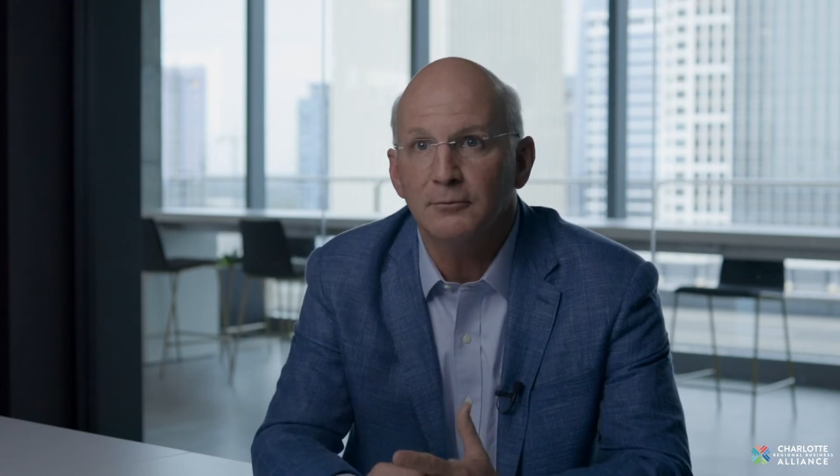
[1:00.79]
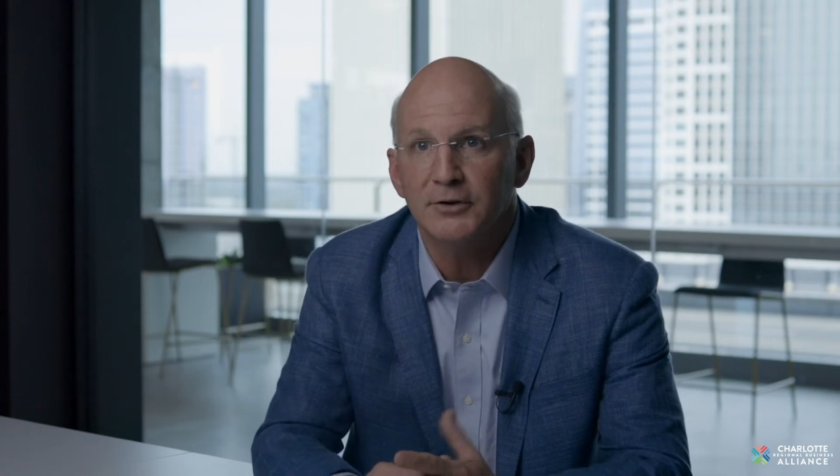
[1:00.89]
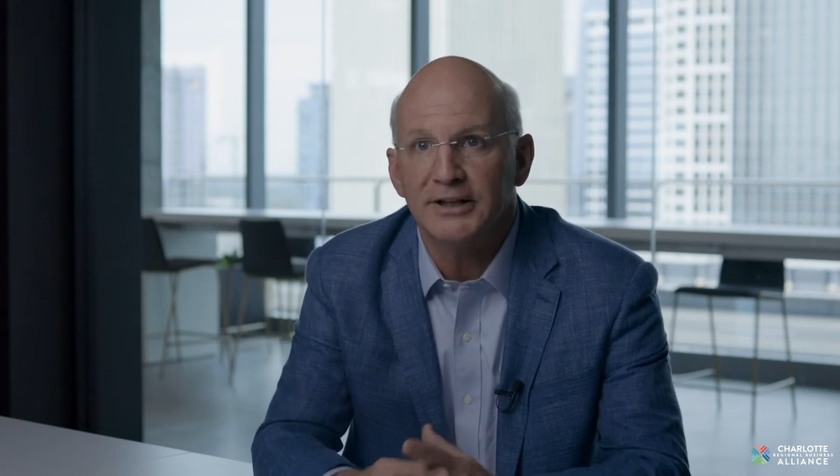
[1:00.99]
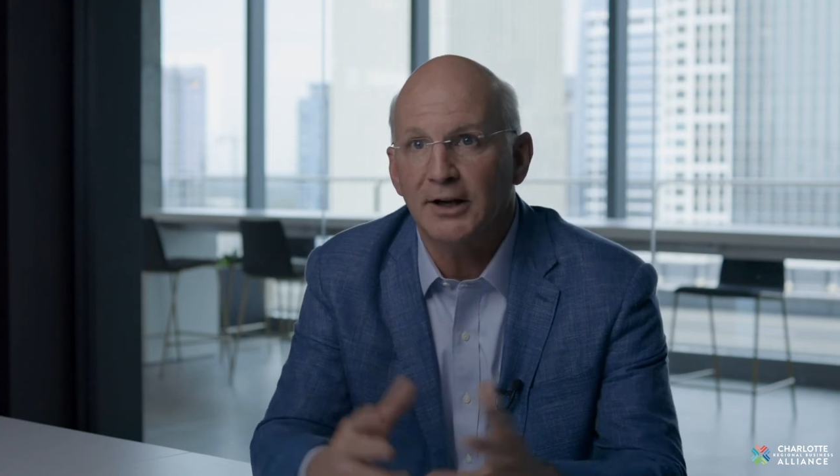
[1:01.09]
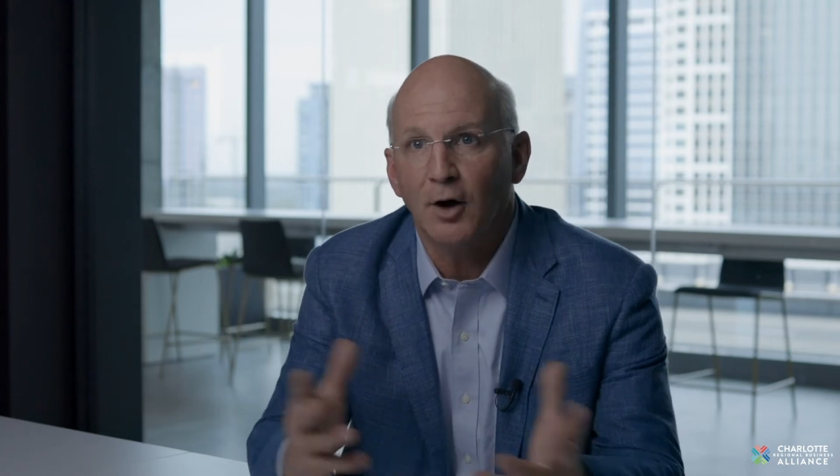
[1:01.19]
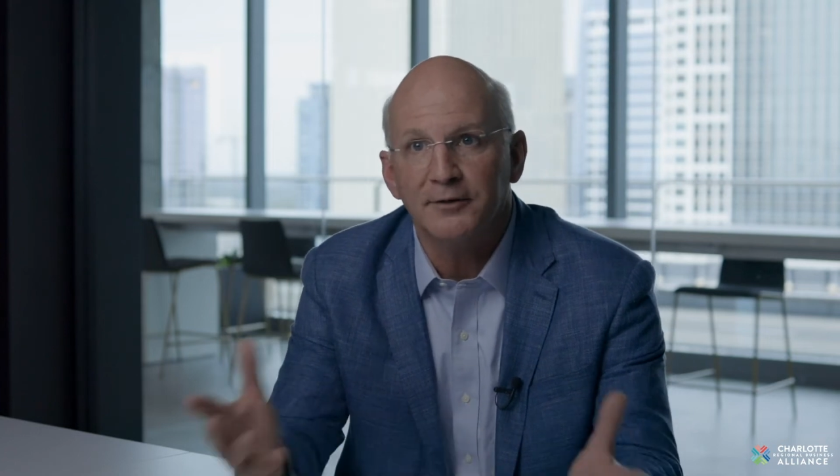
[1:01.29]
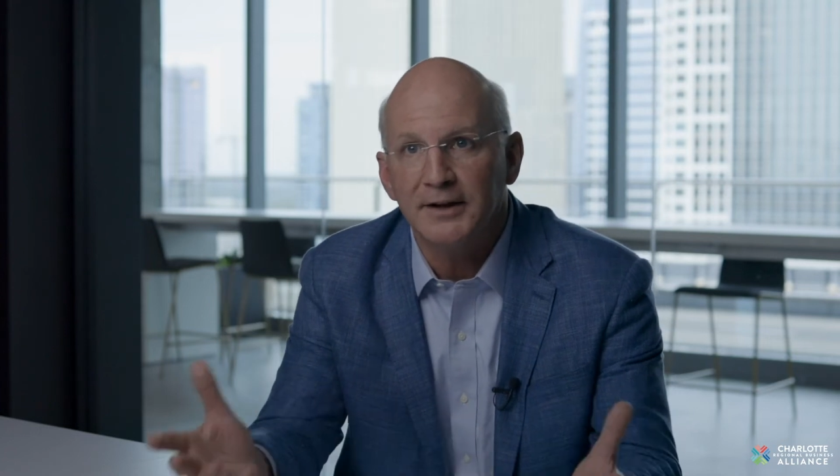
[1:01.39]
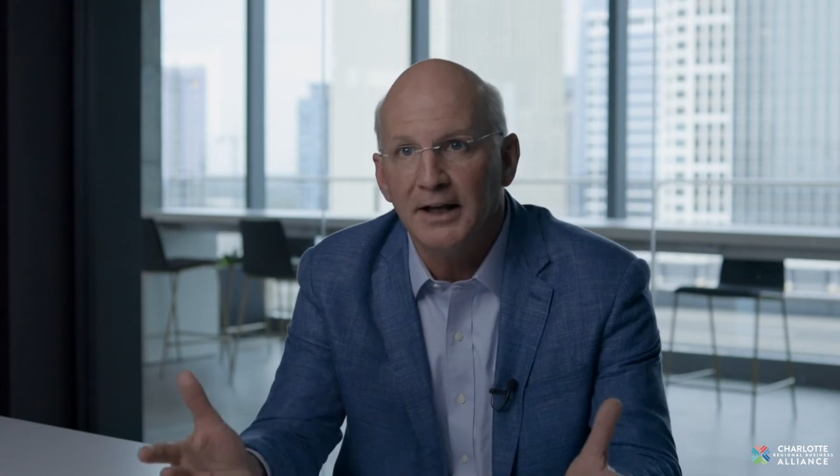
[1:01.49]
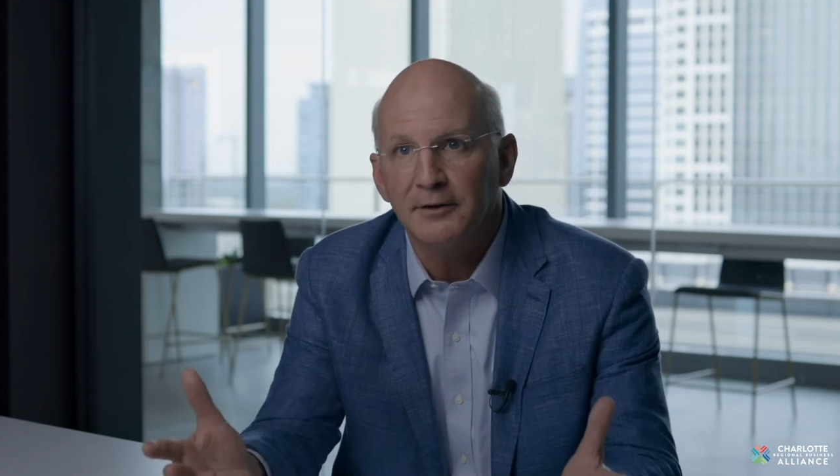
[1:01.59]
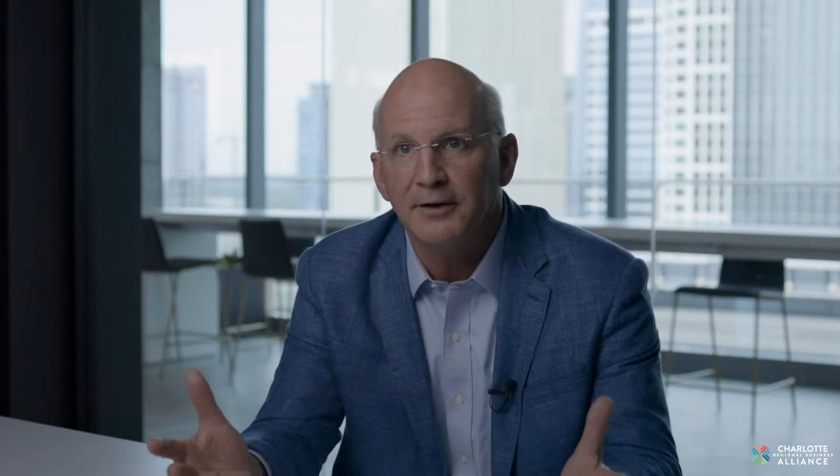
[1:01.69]
when you get off
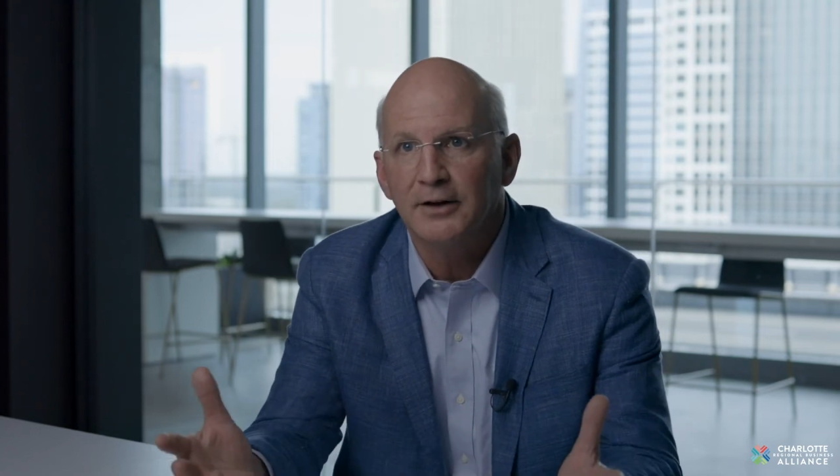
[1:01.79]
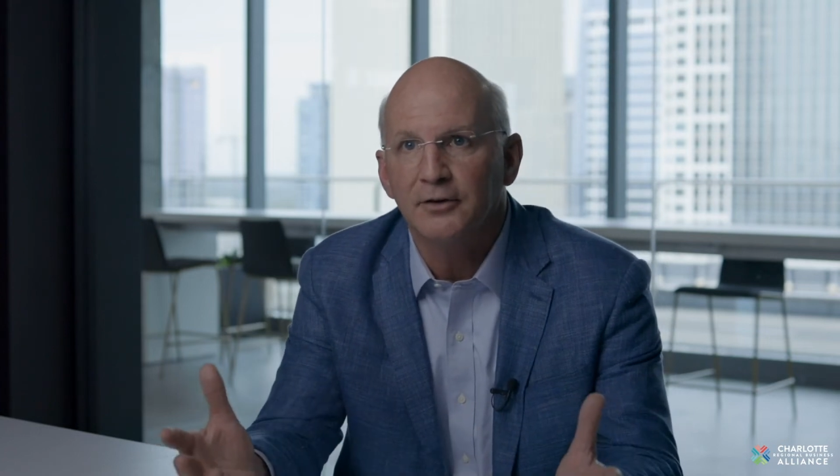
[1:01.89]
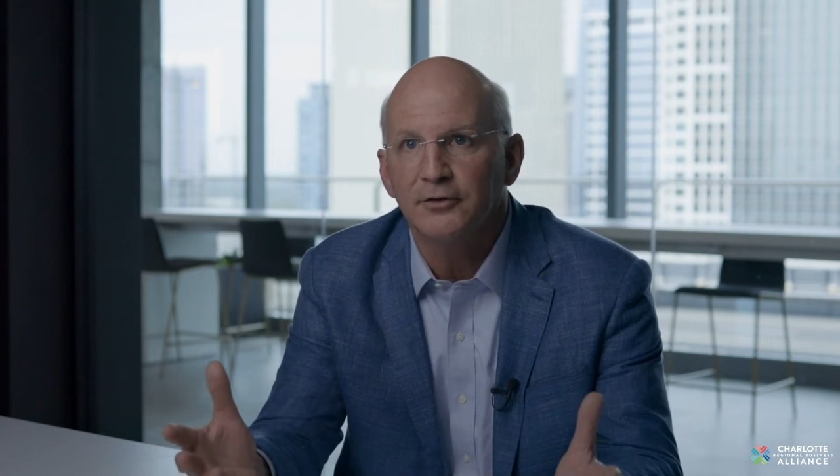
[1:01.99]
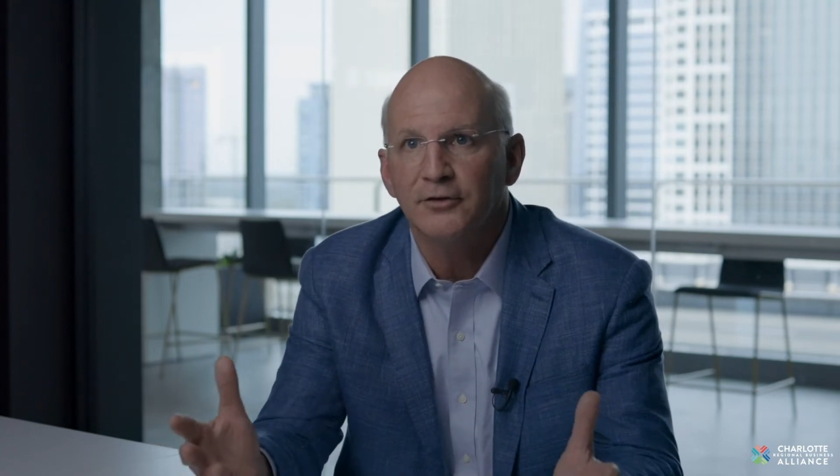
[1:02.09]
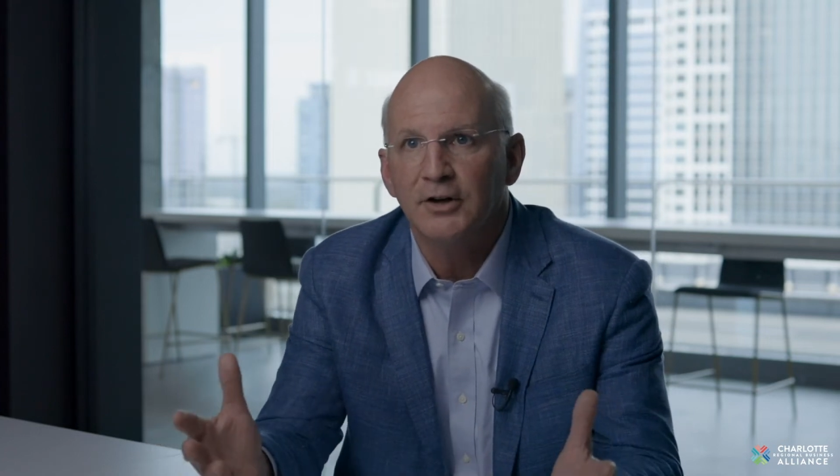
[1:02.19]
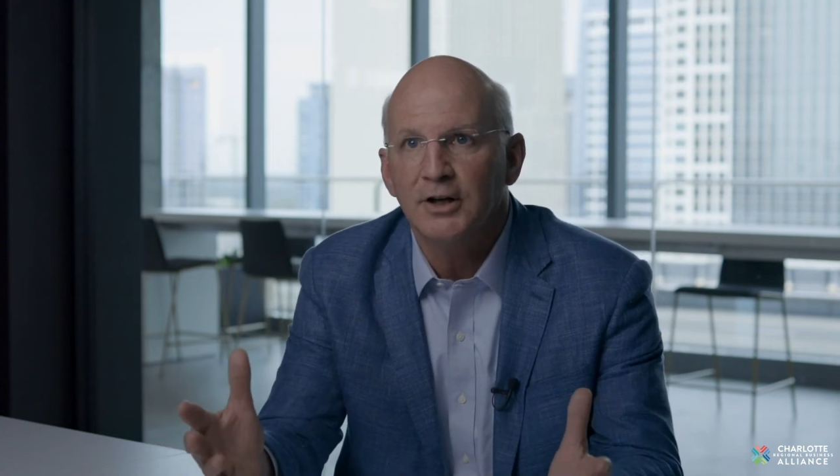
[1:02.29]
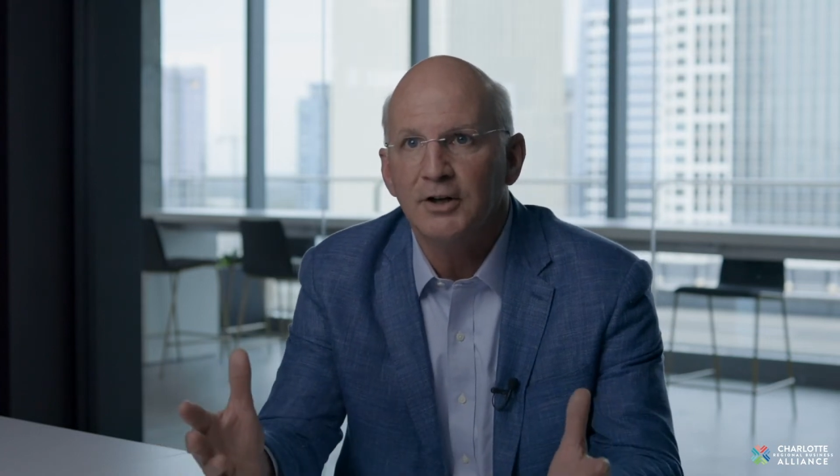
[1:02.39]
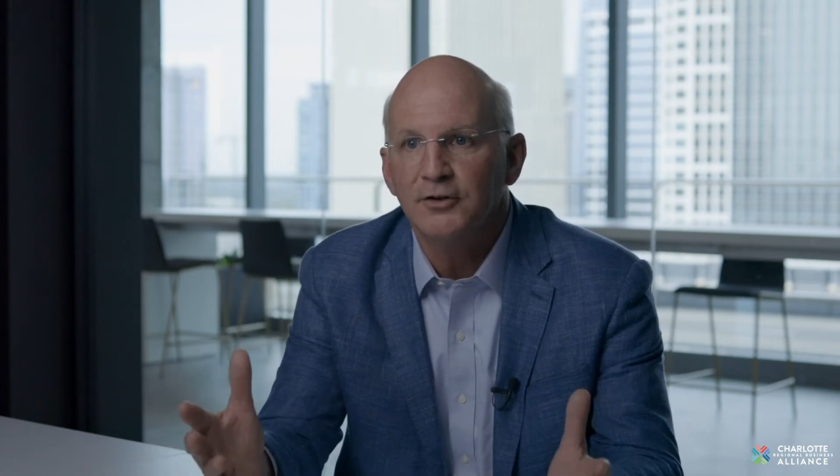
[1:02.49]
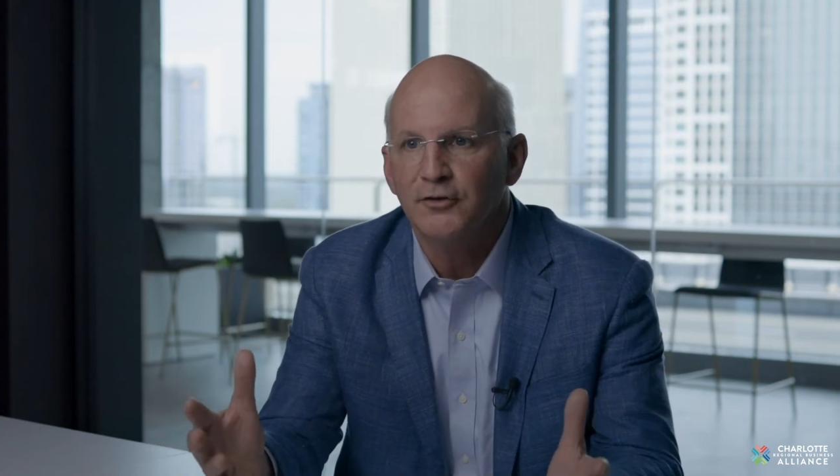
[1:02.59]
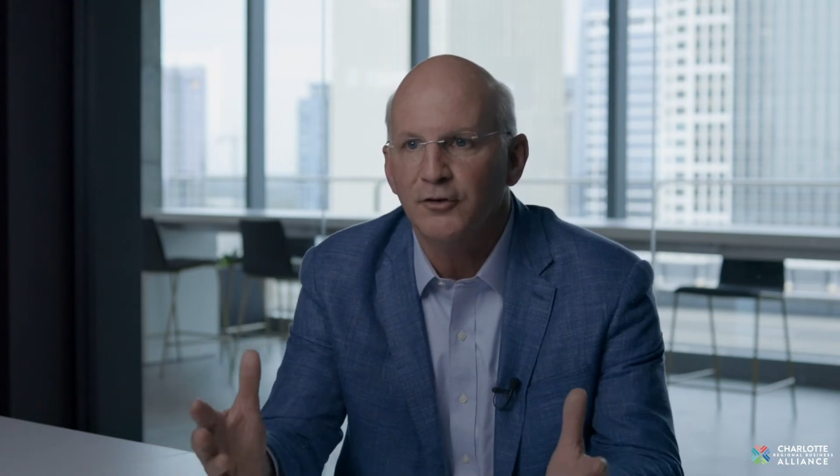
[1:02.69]
the elevators
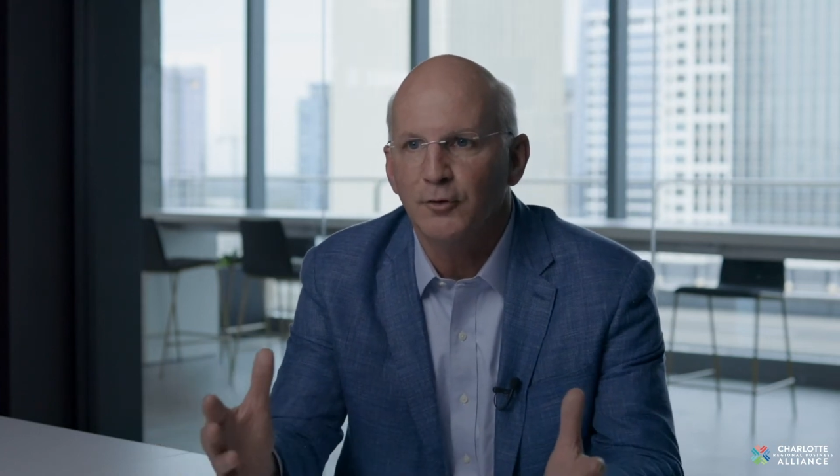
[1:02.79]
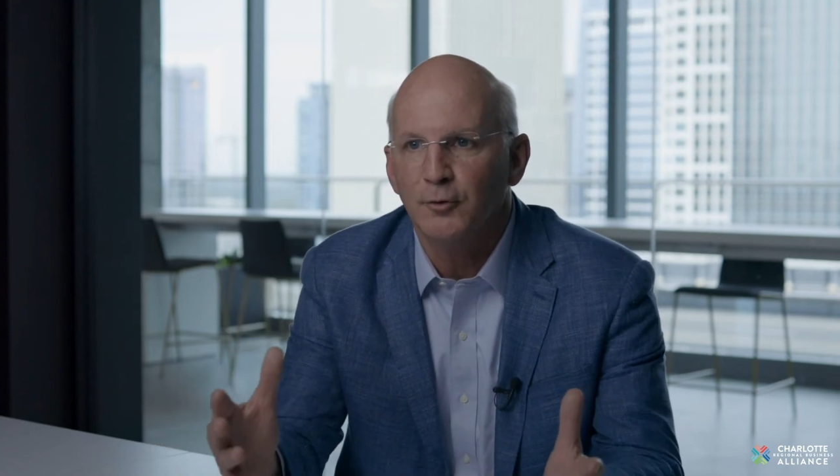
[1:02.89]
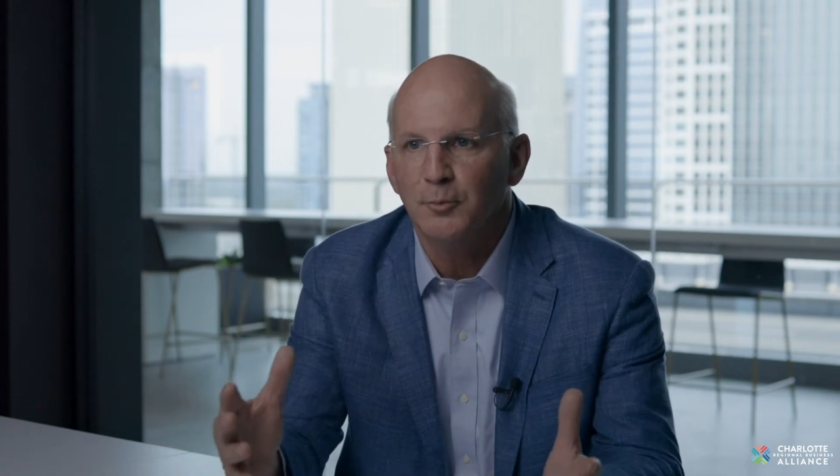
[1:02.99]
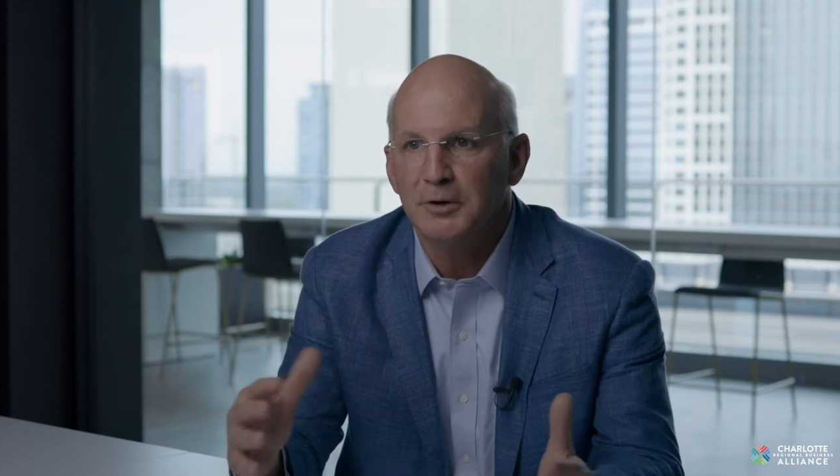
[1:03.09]
to